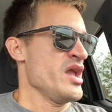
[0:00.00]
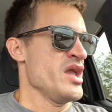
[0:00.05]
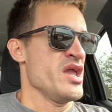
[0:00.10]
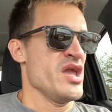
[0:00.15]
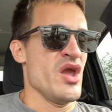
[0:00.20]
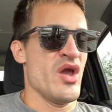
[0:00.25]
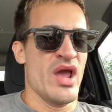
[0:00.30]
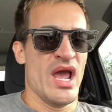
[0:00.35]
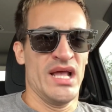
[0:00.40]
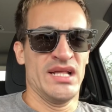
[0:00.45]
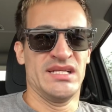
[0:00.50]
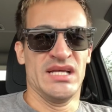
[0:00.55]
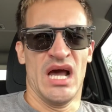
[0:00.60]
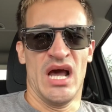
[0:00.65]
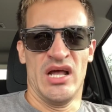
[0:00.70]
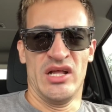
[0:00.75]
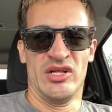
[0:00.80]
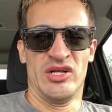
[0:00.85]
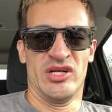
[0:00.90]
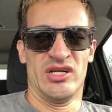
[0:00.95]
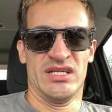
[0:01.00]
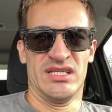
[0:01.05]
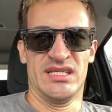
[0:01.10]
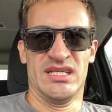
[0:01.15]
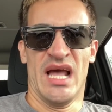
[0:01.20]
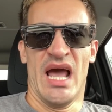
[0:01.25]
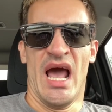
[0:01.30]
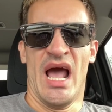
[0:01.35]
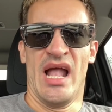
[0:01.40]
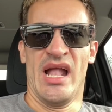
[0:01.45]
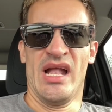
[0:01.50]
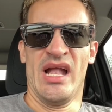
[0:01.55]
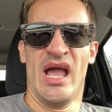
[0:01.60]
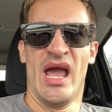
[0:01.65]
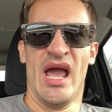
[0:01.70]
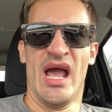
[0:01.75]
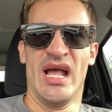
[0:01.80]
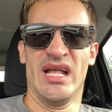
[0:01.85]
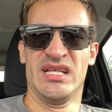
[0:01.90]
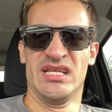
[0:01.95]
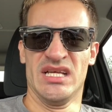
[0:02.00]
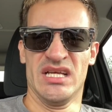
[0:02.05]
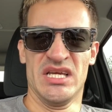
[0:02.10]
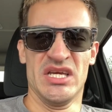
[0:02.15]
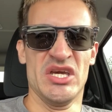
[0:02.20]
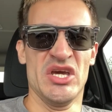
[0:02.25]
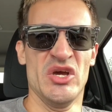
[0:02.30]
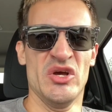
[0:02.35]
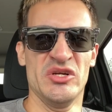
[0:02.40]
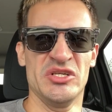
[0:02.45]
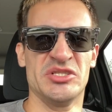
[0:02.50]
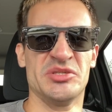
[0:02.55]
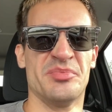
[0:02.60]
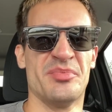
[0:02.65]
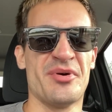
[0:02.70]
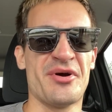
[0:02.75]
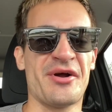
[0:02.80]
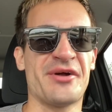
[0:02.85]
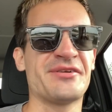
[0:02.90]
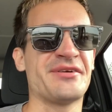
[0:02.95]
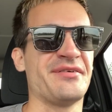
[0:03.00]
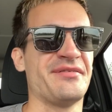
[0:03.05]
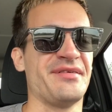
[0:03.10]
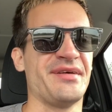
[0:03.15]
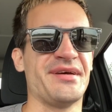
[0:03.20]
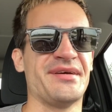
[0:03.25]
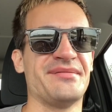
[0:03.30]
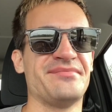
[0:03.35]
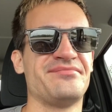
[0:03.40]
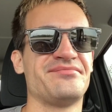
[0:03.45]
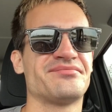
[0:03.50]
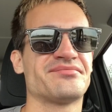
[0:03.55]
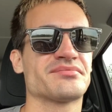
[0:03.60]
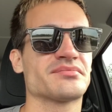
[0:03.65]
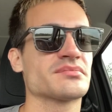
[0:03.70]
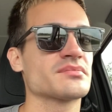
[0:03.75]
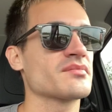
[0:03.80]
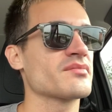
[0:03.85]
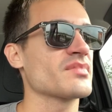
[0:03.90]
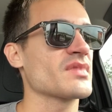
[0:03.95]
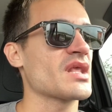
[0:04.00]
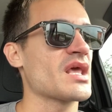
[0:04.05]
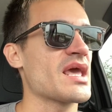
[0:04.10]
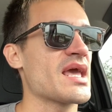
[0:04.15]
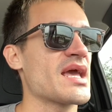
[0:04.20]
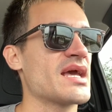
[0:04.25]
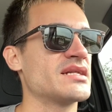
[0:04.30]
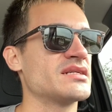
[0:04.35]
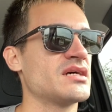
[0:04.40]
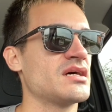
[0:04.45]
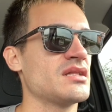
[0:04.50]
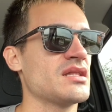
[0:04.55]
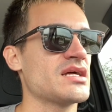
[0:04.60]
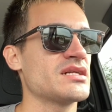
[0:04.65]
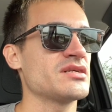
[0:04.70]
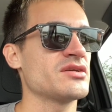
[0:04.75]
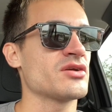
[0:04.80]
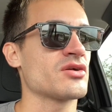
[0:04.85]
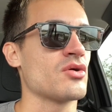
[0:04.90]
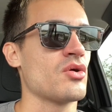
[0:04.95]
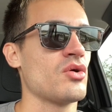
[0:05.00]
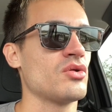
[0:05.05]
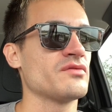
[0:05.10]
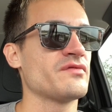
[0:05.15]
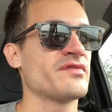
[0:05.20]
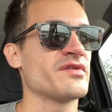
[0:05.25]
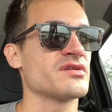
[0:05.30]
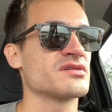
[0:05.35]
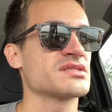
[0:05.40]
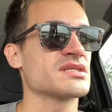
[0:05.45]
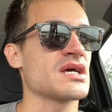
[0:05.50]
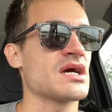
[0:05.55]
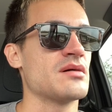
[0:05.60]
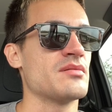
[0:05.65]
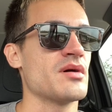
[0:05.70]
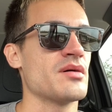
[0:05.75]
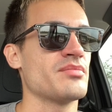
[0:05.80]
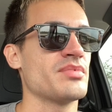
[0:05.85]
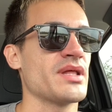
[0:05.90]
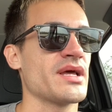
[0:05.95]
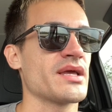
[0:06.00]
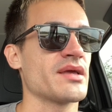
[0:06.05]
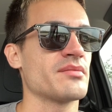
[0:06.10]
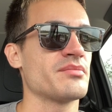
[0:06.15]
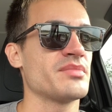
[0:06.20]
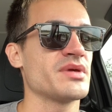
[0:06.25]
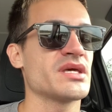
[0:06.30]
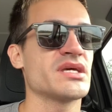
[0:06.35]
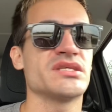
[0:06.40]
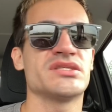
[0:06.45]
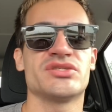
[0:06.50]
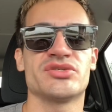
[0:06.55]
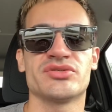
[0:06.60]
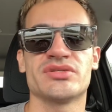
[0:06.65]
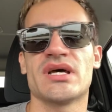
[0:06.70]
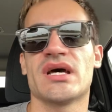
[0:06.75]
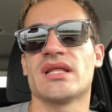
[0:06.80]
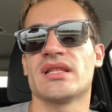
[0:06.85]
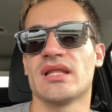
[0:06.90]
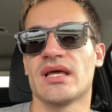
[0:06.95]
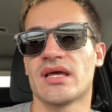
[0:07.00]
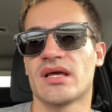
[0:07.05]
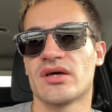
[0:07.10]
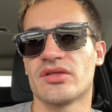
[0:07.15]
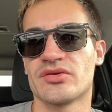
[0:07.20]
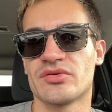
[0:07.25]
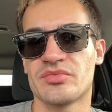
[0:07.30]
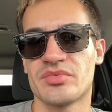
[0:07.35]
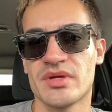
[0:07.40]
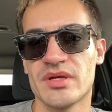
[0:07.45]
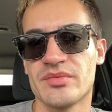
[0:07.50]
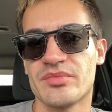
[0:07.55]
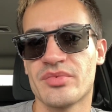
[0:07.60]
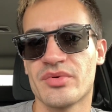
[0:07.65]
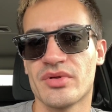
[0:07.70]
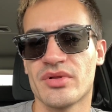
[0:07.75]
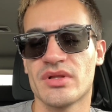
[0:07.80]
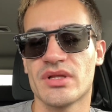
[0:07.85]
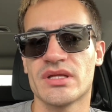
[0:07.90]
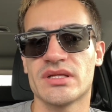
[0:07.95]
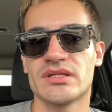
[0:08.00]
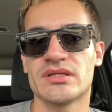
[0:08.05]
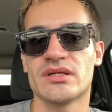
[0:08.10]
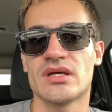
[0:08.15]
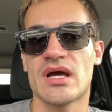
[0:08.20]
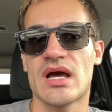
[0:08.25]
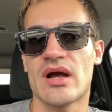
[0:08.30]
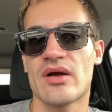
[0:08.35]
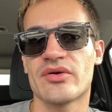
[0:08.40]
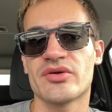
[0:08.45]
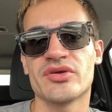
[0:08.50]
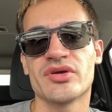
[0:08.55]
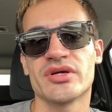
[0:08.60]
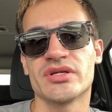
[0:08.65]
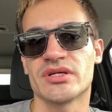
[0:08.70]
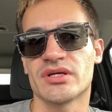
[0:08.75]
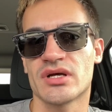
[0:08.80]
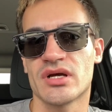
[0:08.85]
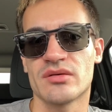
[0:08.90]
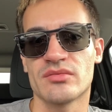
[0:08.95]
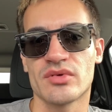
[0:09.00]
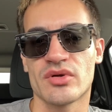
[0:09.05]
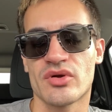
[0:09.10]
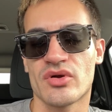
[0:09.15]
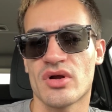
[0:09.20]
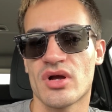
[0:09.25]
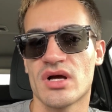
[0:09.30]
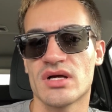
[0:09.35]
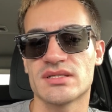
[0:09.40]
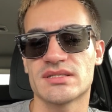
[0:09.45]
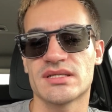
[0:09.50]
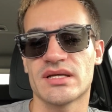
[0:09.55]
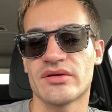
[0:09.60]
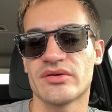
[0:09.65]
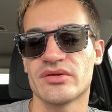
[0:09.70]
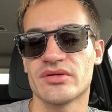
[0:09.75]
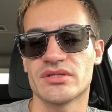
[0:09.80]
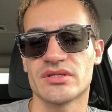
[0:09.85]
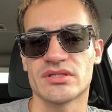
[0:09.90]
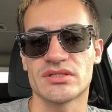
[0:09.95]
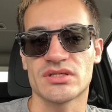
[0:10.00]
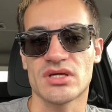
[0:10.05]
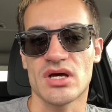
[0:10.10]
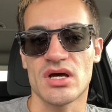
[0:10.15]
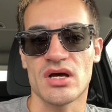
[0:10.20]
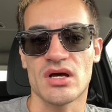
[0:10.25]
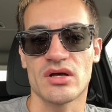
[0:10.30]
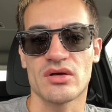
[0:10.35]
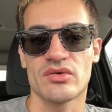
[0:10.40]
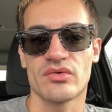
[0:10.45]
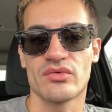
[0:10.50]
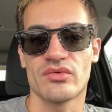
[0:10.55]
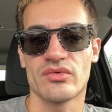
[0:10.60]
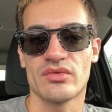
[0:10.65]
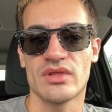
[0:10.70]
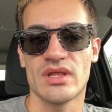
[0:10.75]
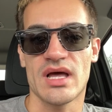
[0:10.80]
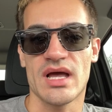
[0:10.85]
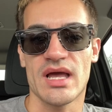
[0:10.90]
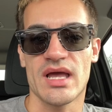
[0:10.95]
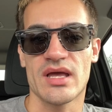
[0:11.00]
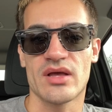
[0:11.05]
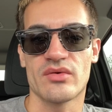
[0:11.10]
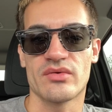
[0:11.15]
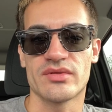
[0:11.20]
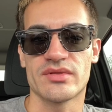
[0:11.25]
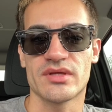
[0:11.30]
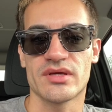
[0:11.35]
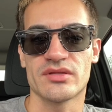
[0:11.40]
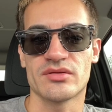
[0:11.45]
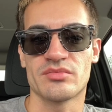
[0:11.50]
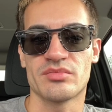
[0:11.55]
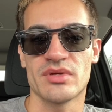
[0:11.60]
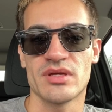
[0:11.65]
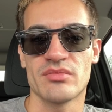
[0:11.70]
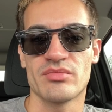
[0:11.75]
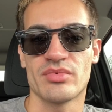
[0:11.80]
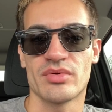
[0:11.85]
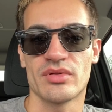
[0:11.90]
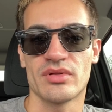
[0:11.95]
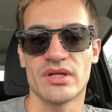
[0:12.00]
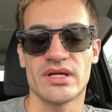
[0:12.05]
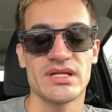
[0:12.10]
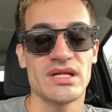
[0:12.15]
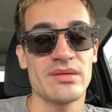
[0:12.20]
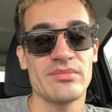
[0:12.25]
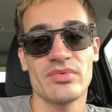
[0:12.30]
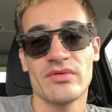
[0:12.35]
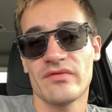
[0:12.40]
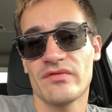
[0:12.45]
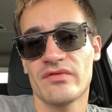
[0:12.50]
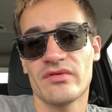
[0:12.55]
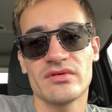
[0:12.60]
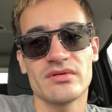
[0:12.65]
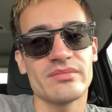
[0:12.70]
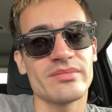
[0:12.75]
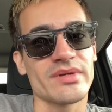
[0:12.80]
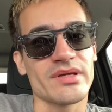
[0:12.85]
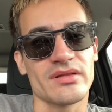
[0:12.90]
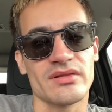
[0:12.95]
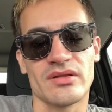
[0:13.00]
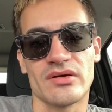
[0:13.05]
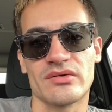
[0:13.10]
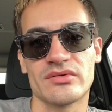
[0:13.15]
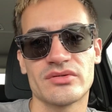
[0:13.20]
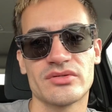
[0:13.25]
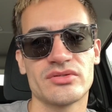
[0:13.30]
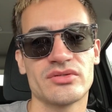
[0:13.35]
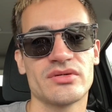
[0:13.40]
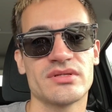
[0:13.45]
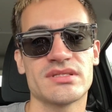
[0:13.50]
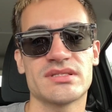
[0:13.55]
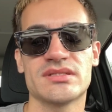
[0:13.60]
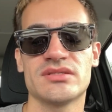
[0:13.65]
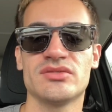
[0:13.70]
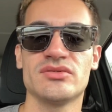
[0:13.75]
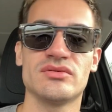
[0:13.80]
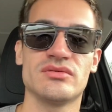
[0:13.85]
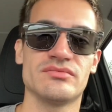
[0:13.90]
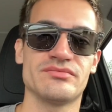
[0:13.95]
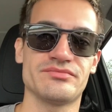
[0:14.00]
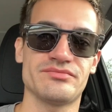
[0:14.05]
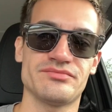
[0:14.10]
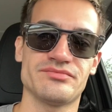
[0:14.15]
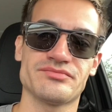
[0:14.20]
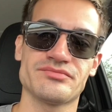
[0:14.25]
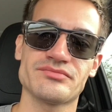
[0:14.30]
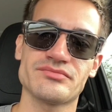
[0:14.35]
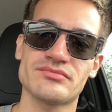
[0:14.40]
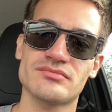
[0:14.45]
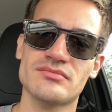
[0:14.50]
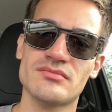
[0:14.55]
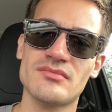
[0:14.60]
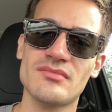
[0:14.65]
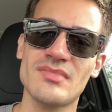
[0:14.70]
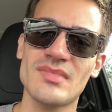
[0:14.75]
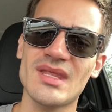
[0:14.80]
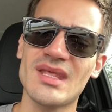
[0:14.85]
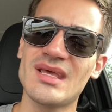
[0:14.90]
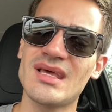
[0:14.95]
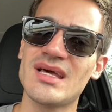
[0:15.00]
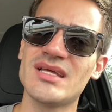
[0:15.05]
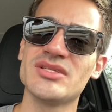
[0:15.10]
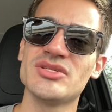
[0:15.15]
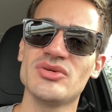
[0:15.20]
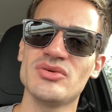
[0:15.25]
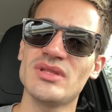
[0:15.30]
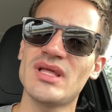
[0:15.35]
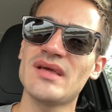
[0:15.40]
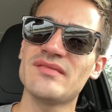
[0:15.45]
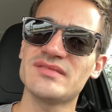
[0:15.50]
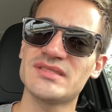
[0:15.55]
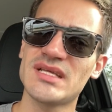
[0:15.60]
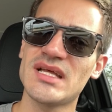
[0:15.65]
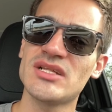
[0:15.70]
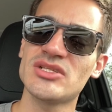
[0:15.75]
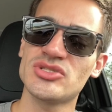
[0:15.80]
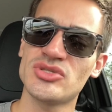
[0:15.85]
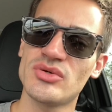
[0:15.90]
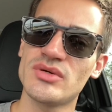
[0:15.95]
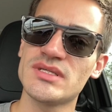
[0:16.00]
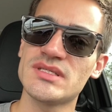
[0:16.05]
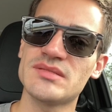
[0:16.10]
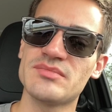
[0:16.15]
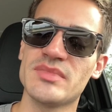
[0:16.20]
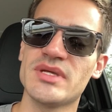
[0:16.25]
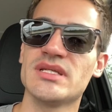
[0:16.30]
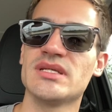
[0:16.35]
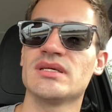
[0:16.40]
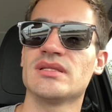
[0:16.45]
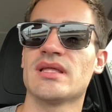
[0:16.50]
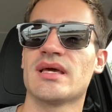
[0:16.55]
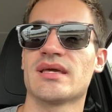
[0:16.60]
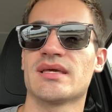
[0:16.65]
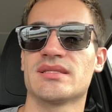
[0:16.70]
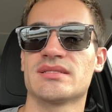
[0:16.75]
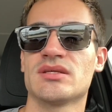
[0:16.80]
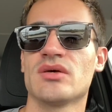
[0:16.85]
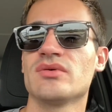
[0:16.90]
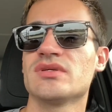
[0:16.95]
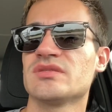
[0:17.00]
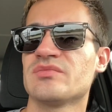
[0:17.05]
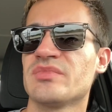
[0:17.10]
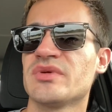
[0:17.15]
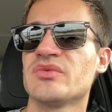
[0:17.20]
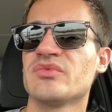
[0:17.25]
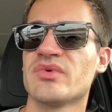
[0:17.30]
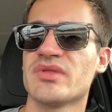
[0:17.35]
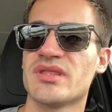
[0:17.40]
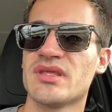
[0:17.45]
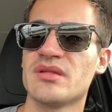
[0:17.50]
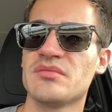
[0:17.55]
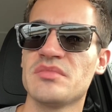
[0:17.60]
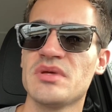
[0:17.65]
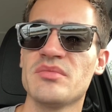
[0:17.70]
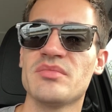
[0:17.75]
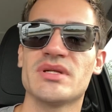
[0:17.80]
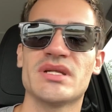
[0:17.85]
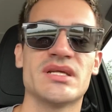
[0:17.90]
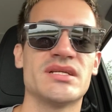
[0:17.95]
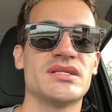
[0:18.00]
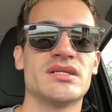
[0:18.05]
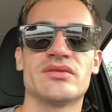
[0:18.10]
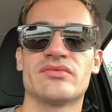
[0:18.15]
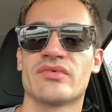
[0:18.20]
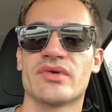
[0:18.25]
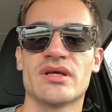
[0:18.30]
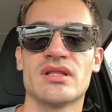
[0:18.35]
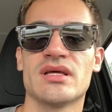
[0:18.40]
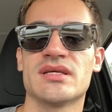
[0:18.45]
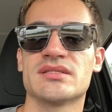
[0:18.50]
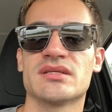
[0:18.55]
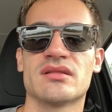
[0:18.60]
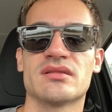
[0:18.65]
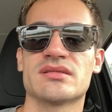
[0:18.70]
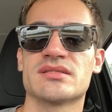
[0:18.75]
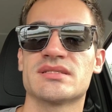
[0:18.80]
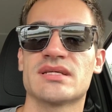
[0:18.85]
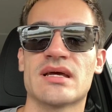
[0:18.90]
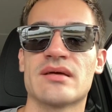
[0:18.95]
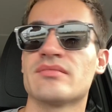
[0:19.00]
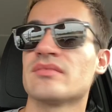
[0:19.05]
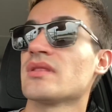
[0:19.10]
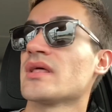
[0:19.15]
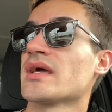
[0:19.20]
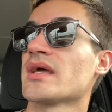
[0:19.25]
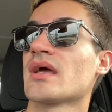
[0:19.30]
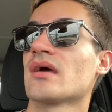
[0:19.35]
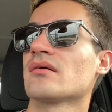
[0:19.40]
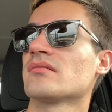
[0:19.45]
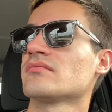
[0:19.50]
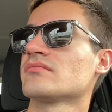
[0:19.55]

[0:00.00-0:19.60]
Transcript: you get to understand it's a huge part of it. And a lot of your old fears come up, like, because you're not like other people, and how are you going to come across, how are you going to talk like with other people. And I prefer to be alone, you know. It's a new lifestyle choice, meaning, like, it's always been within me, but I didn't realize all this time, like,